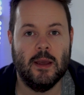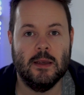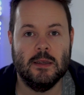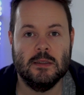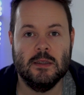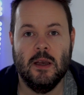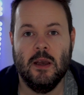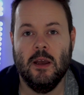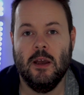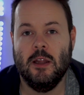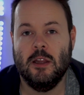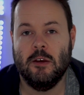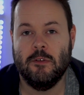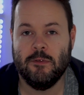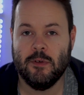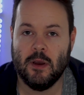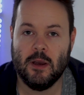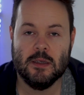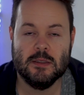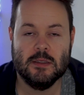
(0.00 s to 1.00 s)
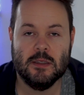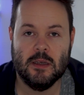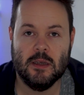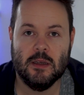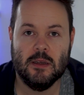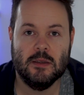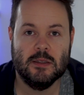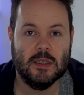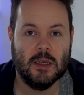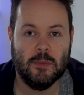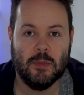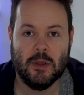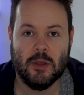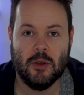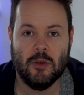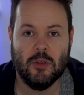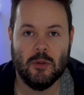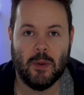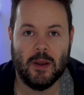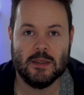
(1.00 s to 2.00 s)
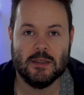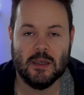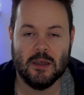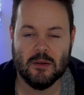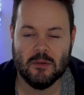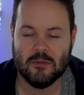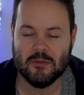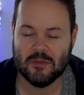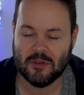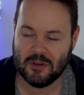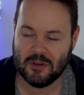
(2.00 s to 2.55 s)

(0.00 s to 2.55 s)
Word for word: is the faster CPU, the better.